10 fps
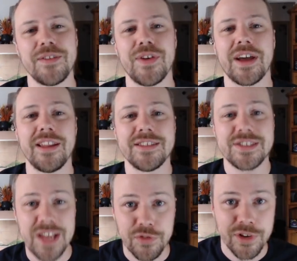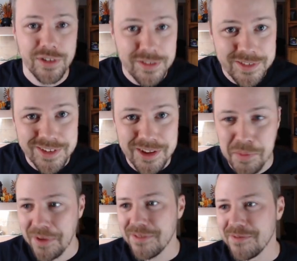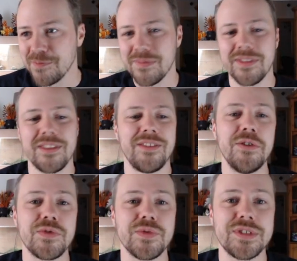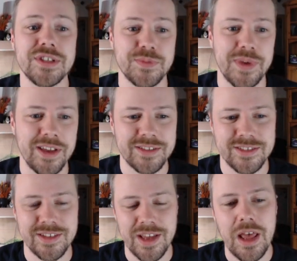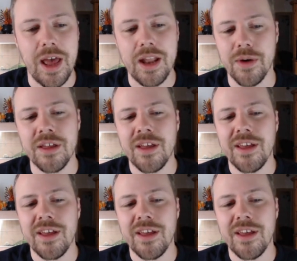Fucking seven. Come on. Usual Suspects. Anyway.